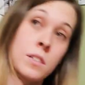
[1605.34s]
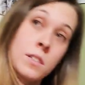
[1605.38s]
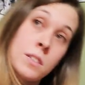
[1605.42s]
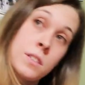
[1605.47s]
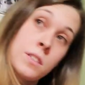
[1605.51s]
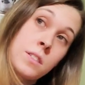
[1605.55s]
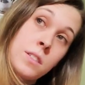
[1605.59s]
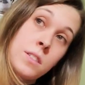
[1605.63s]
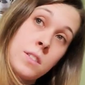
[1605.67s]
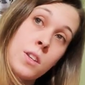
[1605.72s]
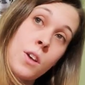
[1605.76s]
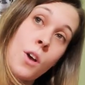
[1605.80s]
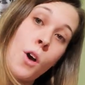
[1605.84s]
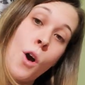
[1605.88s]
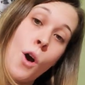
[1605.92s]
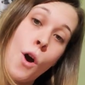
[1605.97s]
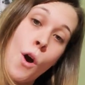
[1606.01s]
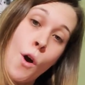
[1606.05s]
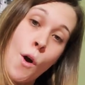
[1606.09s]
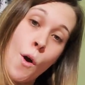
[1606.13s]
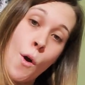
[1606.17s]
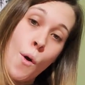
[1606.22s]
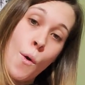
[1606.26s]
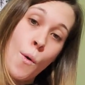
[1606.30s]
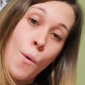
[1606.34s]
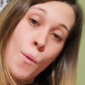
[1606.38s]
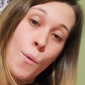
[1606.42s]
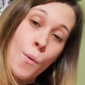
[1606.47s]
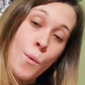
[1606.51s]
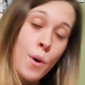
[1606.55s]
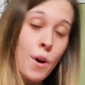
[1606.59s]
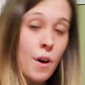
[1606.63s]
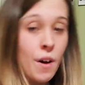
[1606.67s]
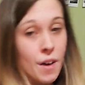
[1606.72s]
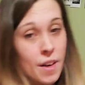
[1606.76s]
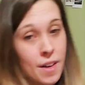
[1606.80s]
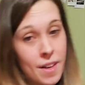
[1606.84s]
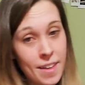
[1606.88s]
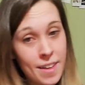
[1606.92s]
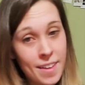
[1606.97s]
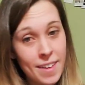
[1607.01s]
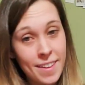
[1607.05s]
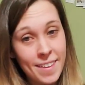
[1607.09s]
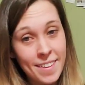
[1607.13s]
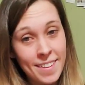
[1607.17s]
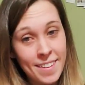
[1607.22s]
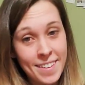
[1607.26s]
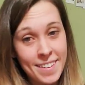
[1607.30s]
so
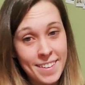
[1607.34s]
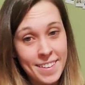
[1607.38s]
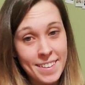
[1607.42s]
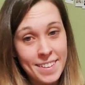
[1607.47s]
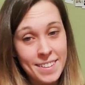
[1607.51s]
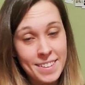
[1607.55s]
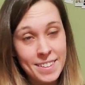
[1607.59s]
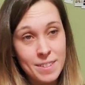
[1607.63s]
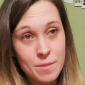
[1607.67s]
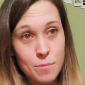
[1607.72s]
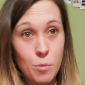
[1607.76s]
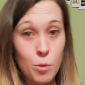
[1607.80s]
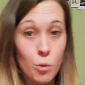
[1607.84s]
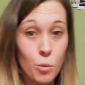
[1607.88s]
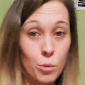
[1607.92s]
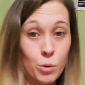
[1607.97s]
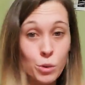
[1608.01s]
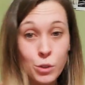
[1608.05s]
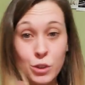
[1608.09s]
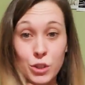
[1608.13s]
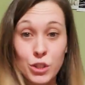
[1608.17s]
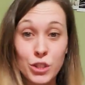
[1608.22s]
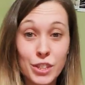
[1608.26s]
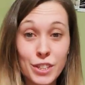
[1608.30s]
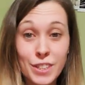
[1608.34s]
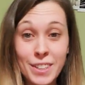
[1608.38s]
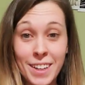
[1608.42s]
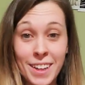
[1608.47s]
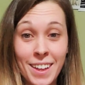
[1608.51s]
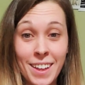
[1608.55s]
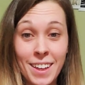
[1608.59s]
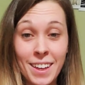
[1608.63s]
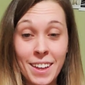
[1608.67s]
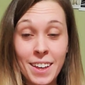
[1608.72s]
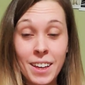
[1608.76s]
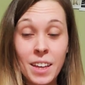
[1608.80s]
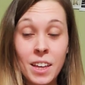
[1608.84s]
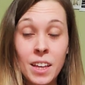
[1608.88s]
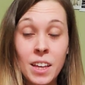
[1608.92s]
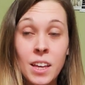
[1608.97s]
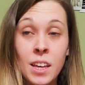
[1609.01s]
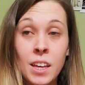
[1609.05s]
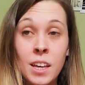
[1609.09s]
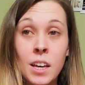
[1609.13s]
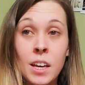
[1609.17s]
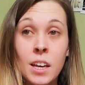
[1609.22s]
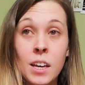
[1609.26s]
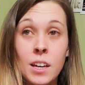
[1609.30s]
what we're learning.
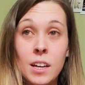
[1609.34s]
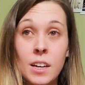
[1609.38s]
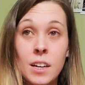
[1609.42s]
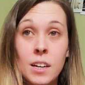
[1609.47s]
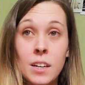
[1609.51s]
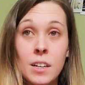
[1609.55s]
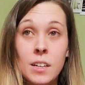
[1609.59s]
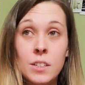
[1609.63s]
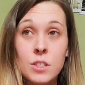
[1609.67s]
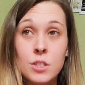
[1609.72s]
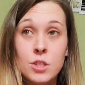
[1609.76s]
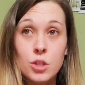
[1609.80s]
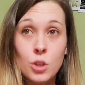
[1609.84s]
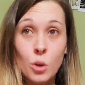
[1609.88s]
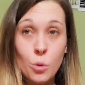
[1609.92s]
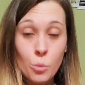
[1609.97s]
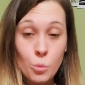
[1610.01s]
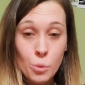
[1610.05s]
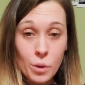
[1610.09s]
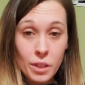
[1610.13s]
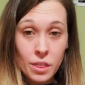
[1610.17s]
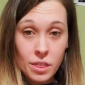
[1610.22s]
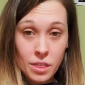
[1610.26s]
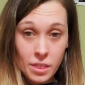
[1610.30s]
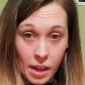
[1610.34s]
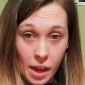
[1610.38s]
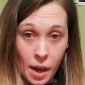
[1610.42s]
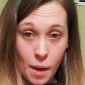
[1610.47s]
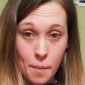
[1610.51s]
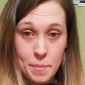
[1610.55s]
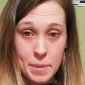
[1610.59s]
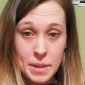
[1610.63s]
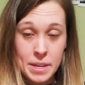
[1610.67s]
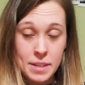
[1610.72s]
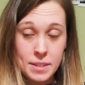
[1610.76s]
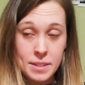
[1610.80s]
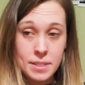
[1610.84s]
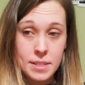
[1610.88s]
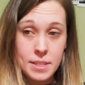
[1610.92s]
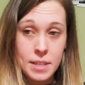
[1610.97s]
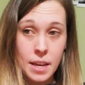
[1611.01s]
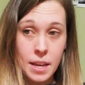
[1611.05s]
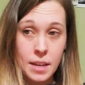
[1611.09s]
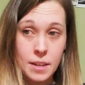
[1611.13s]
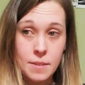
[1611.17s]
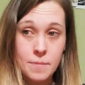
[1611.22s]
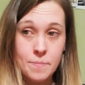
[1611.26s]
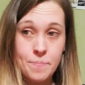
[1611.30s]
So with that being
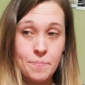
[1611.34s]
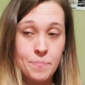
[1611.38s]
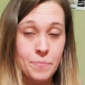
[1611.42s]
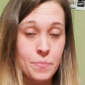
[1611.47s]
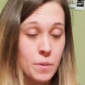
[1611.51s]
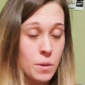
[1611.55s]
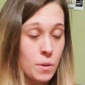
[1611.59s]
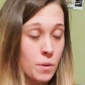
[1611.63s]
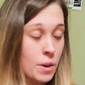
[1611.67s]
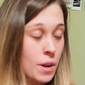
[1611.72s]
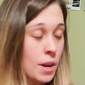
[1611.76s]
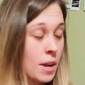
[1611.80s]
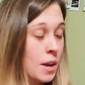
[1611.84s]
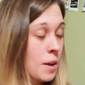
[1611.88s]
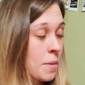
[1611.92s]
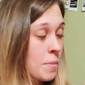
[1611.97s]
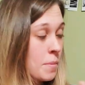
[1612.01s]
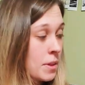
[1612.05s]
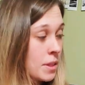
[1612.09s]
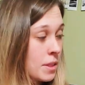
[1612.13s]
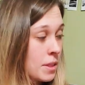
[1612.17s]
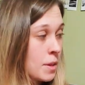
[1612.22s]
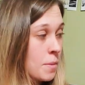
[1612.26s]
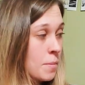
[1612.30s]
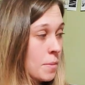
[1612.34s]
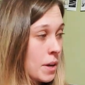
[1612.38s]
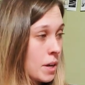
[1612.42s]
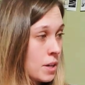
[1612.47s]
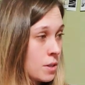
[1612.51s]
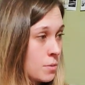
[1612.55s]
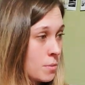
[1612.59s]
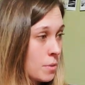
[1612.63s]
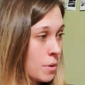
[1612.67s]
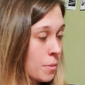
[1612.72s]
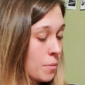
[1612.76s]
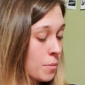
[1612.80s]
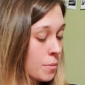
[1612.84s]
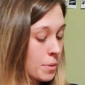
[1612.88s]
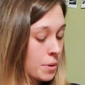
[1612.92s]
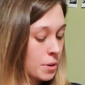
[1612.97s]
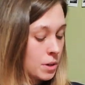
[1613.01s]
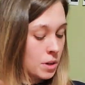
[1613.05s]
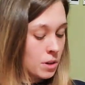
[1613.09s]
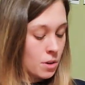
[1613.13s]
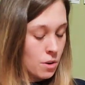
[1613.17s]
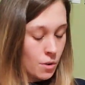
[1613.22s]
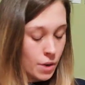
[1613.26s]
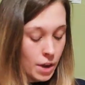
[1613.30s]
said, all right, I'm gonna think back to where we were
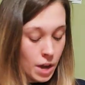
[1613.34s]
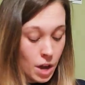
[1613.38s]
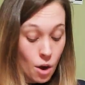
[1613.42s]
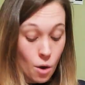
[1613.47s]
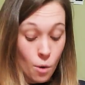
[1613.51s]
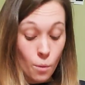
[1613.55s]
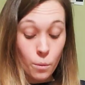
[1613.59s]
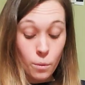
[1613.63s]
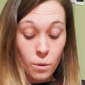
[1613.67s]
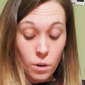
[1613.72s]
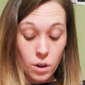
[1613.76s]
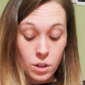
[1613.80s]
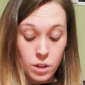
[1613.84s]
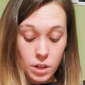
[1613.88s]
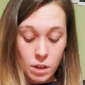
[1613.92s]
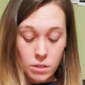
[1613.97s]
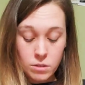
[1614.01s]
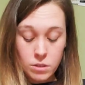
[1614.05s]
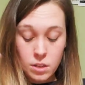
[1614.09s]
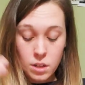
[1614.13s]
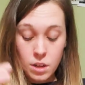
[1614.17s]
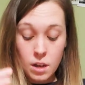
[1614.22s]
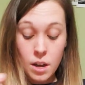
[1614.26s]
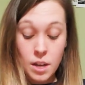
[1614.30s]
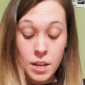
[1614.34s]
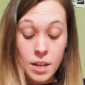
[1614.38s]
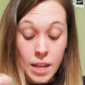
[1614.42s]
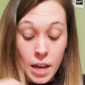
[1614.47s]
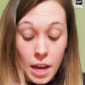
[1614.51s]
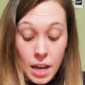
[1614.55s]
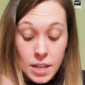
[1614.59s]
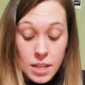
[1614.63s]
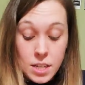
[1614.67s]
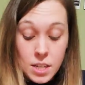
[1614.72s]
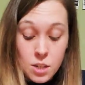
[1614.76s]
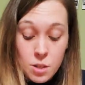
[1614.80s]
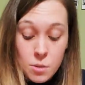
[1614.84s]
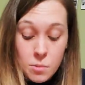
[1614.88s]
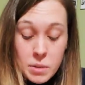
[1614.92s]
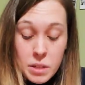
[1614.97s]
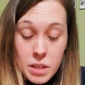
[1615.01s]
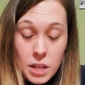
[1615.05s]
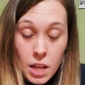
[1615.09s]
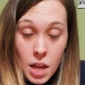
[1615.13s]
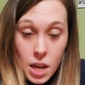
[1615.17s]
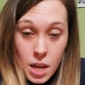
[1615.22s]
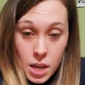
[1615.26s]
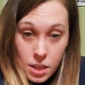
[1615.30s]
here. Okay, oh, haunted house. Yeah, I need to be
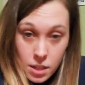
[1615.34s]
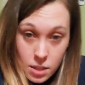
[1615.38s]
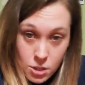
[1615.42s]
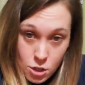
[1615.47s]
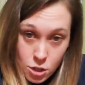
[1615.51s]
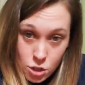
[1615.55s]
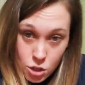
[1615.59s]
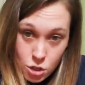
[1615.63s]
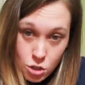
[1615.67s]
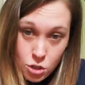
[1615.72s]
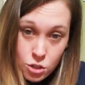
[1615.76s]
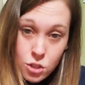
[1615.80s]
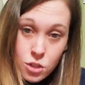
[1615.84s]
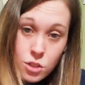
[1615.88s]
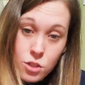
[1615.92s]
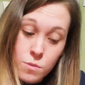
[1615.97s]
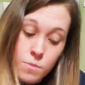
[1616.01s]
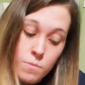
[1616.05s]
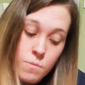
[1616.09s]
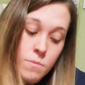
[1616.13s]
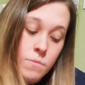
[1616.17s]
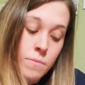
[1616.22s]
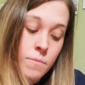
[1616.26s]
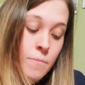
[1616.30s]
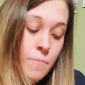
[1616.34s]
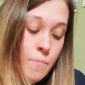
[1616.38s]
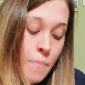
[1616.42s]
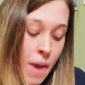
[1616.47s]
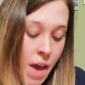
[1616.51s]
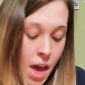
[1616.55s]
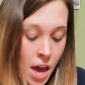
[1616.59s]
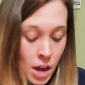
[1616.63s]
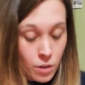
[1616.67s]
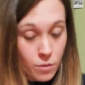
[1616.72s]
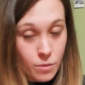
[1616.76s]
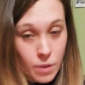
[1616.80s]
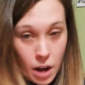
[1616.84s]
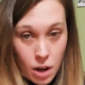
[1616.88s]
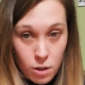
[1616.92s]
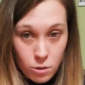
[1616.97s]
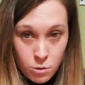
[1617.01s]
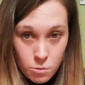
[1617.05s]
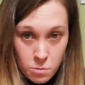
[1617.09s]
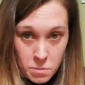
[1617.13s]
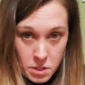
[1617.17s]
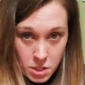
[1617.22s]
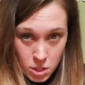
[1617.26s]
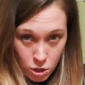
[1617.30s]
like just man
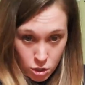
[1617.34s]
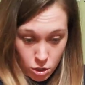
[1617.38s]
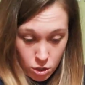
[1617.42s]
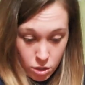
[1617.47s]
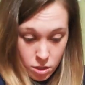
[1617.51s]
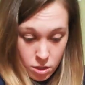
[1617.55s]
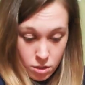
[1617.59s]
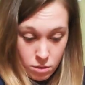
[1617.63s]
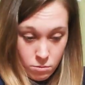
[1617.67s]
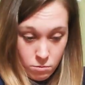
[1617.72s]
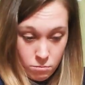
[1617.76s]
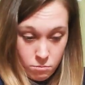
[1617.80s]
around me, just,